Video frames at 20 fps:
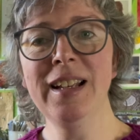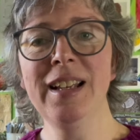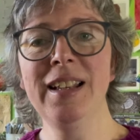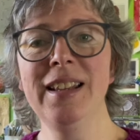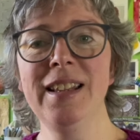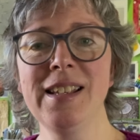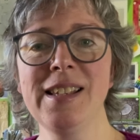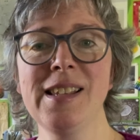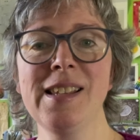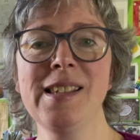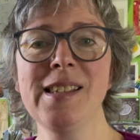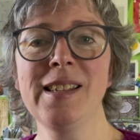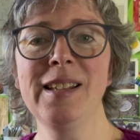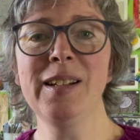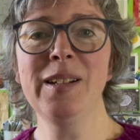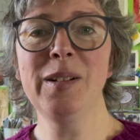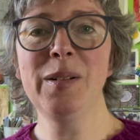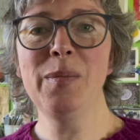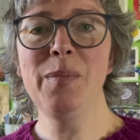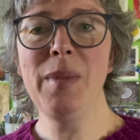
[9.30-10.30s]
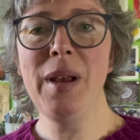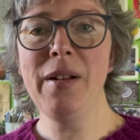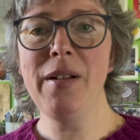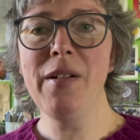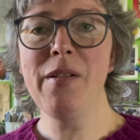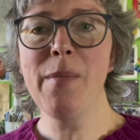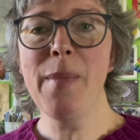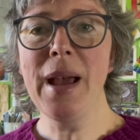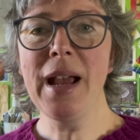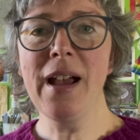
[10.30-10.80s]
This is the Mary
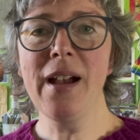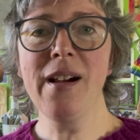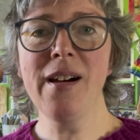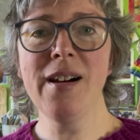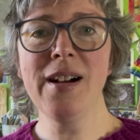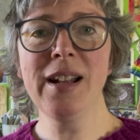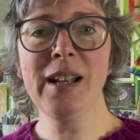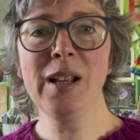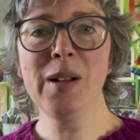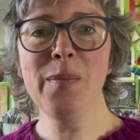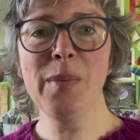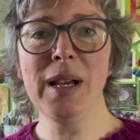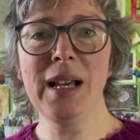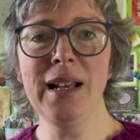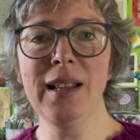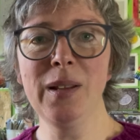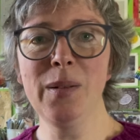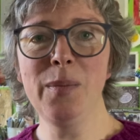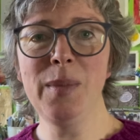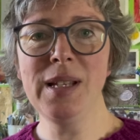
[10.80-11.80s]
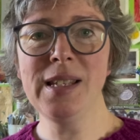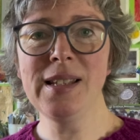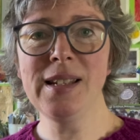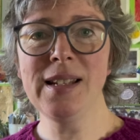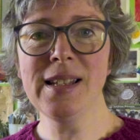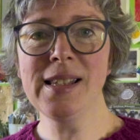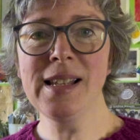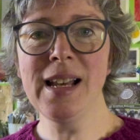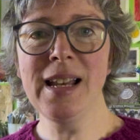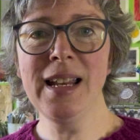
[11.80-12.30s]
Rebecca cardigan by Ellen Mason
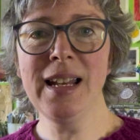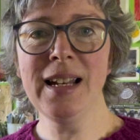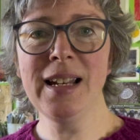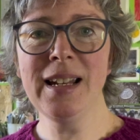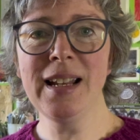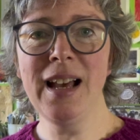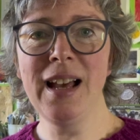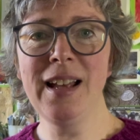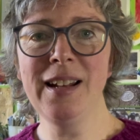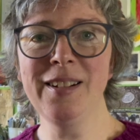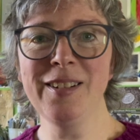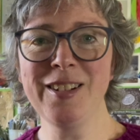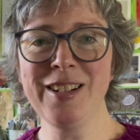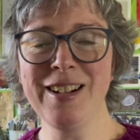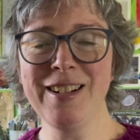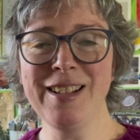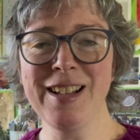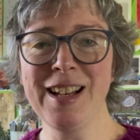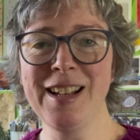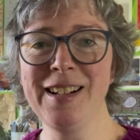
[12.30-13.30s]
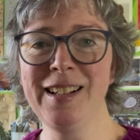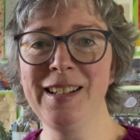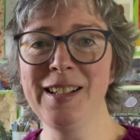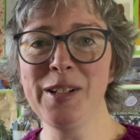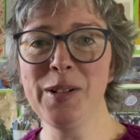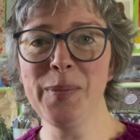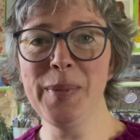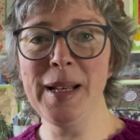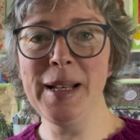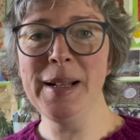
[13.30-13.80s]
Design and I'll share that in a
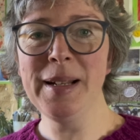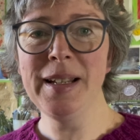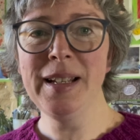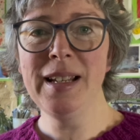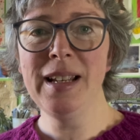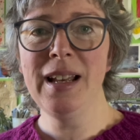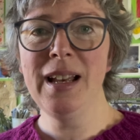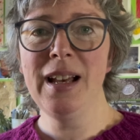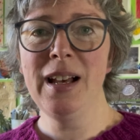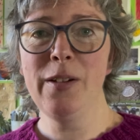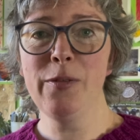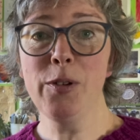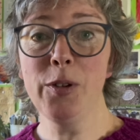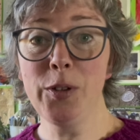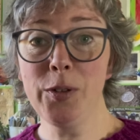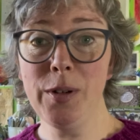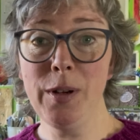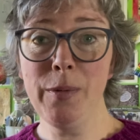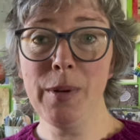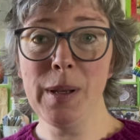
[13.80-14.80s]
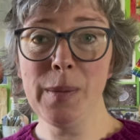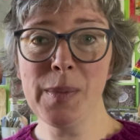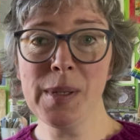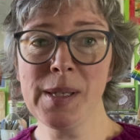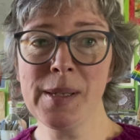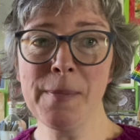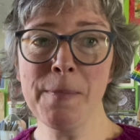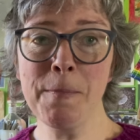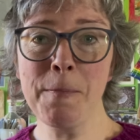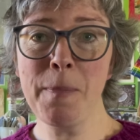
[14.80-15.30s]
little bit. I've got 3
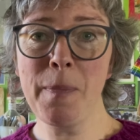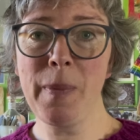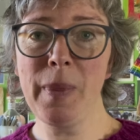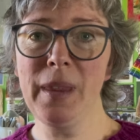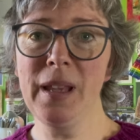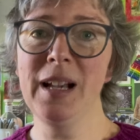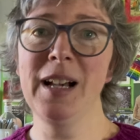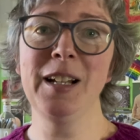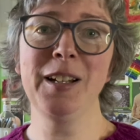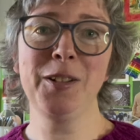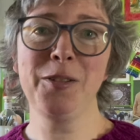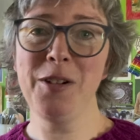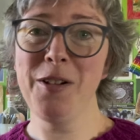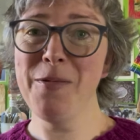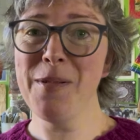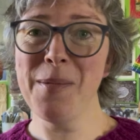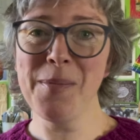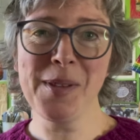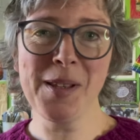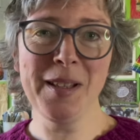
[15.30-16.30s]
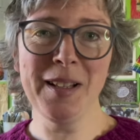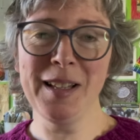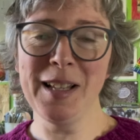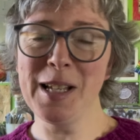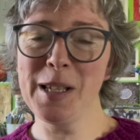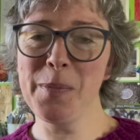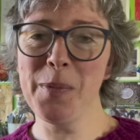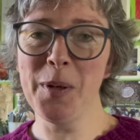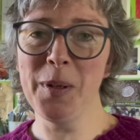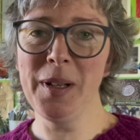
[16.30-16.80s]
whips. I had 3 whips in the
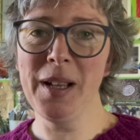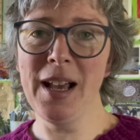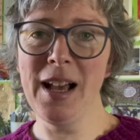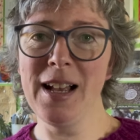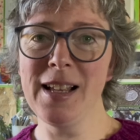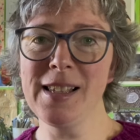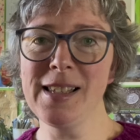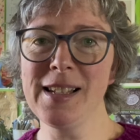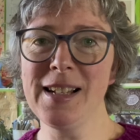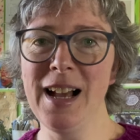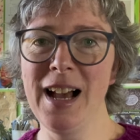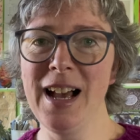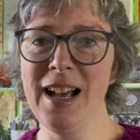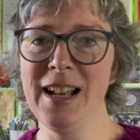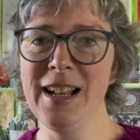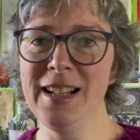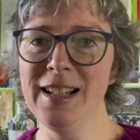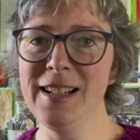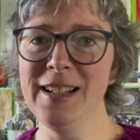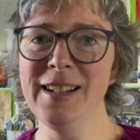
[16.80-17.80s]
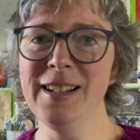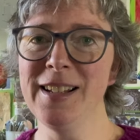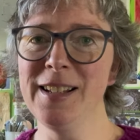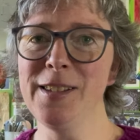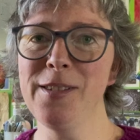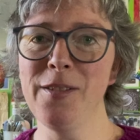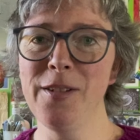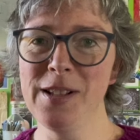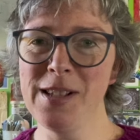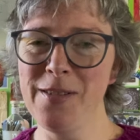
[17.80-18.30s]
last podcast and as
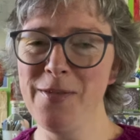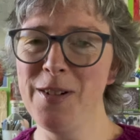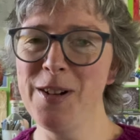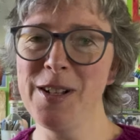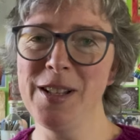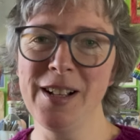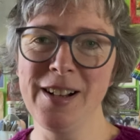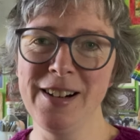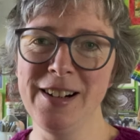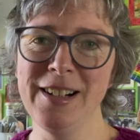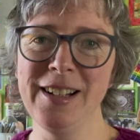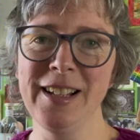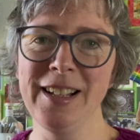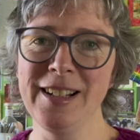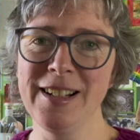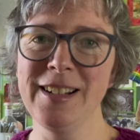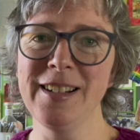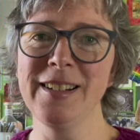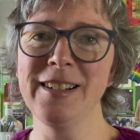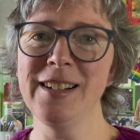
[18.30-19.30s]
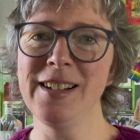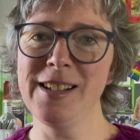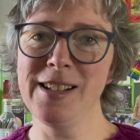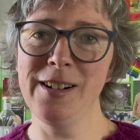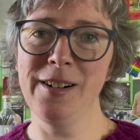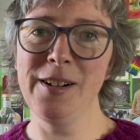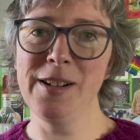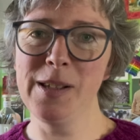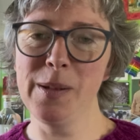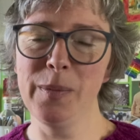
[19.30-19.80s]
soon as I finished the cardigan I
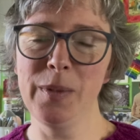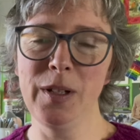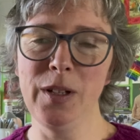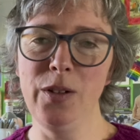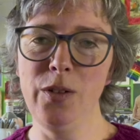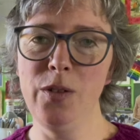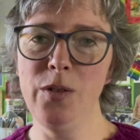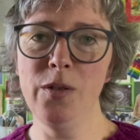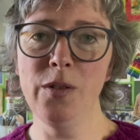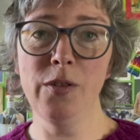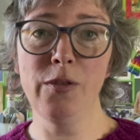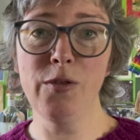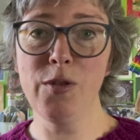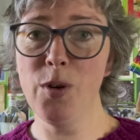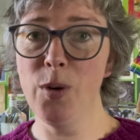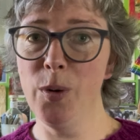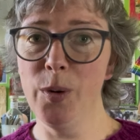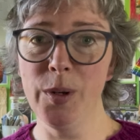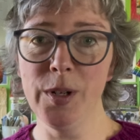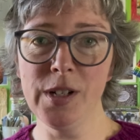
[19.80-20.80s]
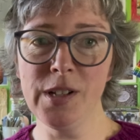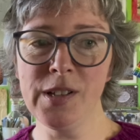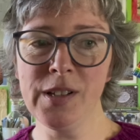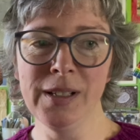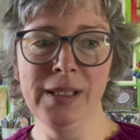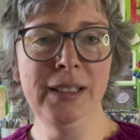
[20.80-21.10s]
started something new, of course.